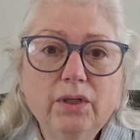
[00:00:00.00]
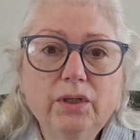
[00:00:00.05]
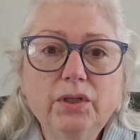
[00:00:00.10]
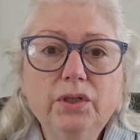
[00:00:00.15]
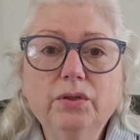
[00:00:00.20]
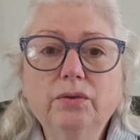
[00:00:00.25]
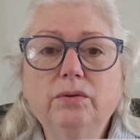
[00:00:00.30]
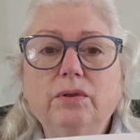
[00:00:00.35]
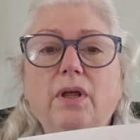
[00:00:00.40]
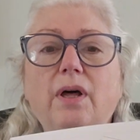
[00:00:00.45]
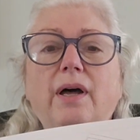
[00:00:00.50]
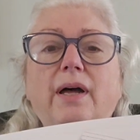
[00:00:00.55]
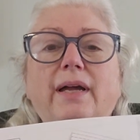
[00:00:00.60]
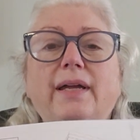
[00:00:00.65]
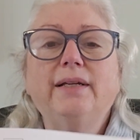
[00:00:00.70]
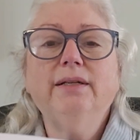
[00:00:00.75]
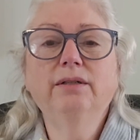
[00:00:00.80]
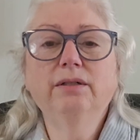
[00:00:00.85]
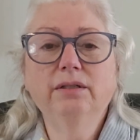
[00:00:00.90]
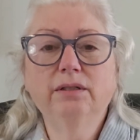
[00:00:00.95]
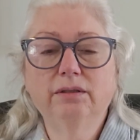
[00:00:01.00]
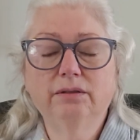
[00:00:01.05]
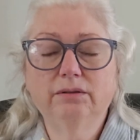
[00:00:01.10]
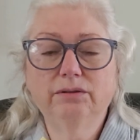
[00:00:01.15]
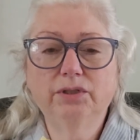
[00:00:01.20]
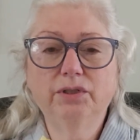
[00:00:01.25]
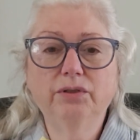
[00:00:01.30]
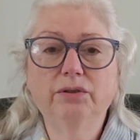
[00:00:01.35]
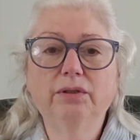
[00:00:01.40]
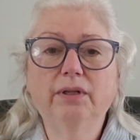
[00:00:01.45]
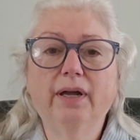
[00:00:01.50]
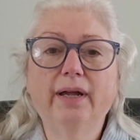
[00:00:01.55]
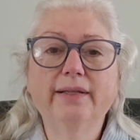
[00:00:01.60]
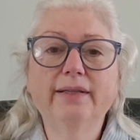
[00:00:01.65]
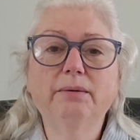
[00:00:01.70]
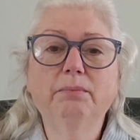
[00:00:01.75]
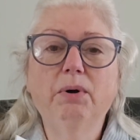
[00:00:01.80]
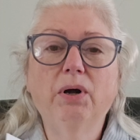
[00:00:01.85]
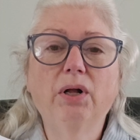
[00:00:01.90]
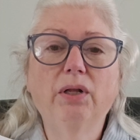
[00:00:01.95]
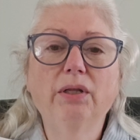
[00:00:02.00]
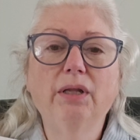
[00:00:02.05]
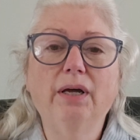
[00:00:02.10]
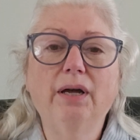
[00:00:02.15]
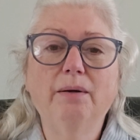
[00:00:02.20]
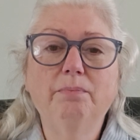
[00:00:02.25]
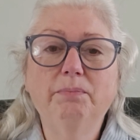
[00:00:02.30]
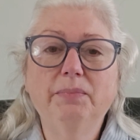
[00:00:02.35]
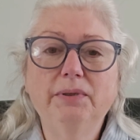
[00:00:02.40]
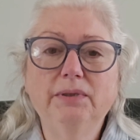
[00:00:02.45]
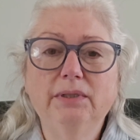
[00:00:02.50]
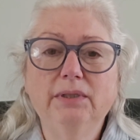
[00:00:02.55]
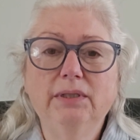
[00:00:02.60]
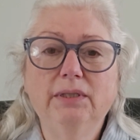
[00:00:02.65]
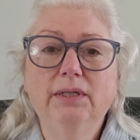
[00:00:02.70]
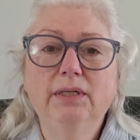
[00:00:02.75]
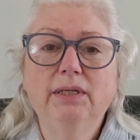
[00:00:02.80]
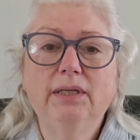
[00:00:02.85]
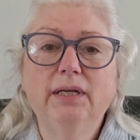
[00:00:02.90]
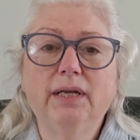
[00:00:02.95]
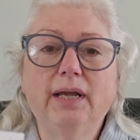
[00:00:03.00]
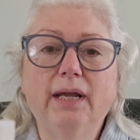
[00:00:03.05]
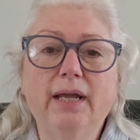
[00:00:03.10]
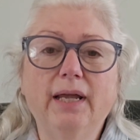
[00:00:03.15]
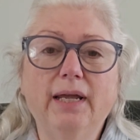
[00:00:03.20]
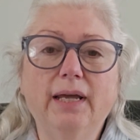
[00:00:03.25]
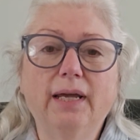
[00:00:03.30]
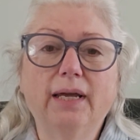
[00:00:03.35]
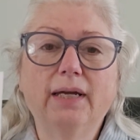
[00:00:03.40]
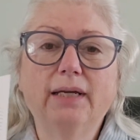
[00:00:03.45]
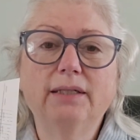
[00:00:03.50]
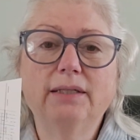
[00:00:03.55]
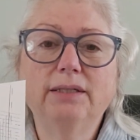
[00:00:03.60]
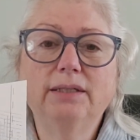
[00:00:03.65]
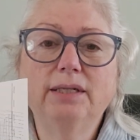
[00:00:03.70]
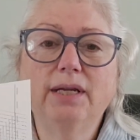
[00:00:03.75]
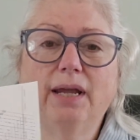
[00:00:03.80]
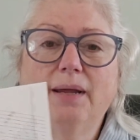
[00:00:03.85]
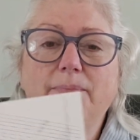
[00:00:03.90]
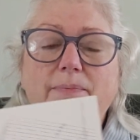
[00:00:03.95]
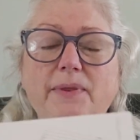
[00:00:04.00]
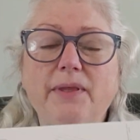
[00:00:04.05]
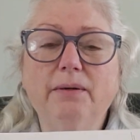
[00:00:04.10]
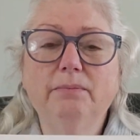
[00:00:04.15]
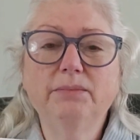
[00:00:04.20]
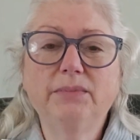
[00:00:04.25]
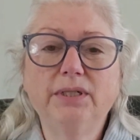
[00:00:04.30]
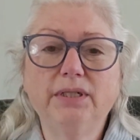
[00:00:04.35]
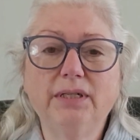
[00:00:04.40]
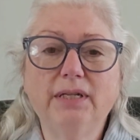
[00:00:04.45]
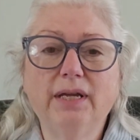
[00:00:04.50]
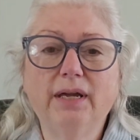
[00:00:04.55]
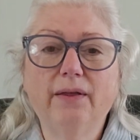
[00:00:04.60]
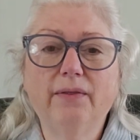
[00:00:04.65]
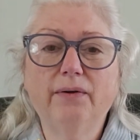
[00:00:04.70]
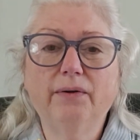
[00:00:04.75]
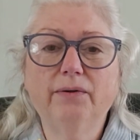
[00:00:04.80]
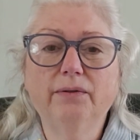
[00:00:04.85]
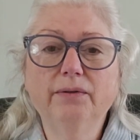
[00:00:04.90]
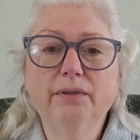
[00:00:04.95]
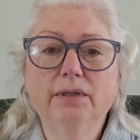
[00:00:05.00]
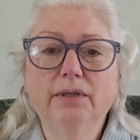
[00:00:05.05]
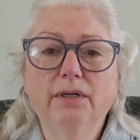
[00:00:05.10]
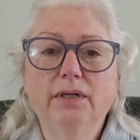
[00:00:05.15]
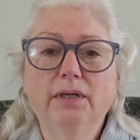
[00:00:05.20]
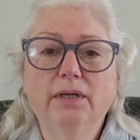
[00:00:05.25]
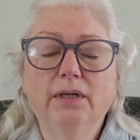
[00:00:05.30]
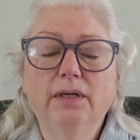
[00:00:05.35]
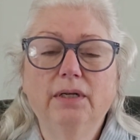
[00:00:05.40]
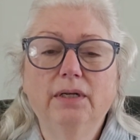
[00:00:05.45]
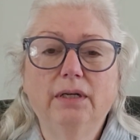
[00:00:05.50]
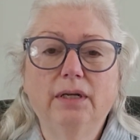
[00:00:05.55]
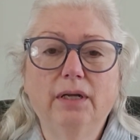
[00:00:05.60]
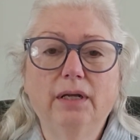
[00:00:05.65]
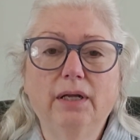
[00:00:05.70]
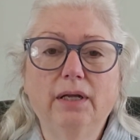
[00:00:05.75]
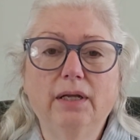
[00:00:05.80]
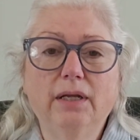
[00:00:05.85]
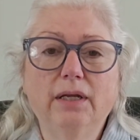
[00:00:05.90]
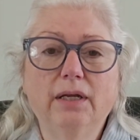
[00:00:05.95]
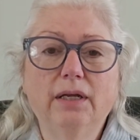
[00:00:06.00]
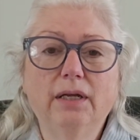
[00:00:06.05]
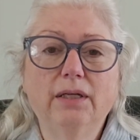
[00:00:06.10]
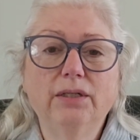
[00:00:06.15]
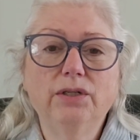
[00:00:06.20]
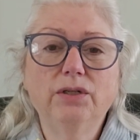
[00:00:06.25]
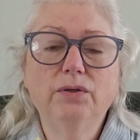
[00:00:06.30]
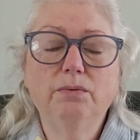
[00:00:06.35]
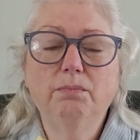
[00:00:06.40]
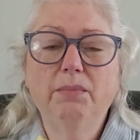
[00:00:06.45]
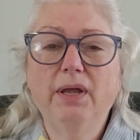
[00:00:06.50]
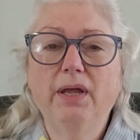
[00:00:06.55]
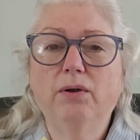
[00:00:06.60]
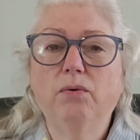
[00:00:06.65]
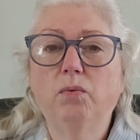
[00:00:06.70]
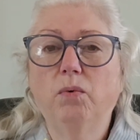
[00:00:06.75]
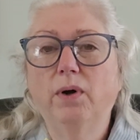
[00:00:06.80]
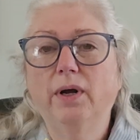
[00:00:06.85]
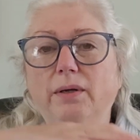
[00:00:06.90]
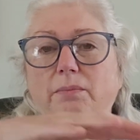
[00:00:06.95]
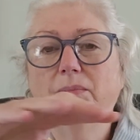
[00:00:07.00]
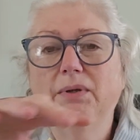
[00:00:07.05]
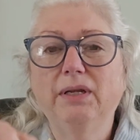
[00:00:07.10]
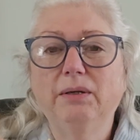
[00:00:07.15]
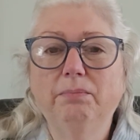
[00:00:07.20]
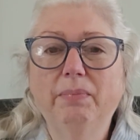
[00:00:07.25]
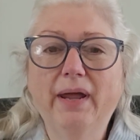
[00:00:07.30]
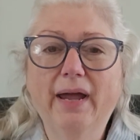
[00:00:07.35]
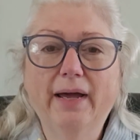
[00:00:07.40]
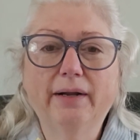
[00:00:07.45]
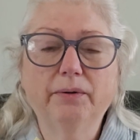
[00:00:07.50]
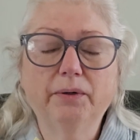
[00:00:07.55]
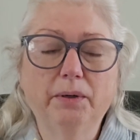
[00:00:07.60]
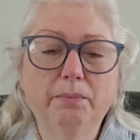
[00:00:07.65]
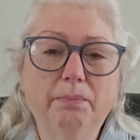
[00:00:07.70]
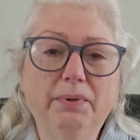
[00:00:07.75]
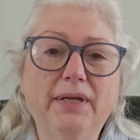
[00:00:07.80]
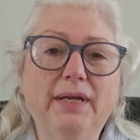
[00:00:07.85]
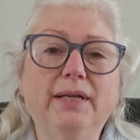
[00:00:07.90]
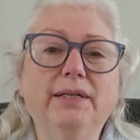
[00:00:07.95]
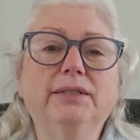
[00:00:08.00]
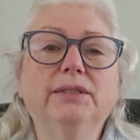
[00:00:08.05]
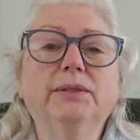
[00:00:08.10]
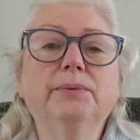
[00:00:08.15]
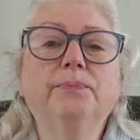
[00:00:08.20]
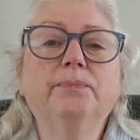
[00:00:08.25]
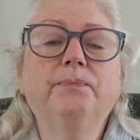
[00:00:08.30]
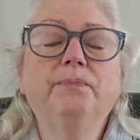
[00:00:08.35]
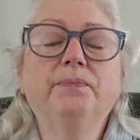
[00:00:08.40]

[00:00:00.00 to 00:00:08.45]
line them all up and tape them together, and you make one big pattern piece.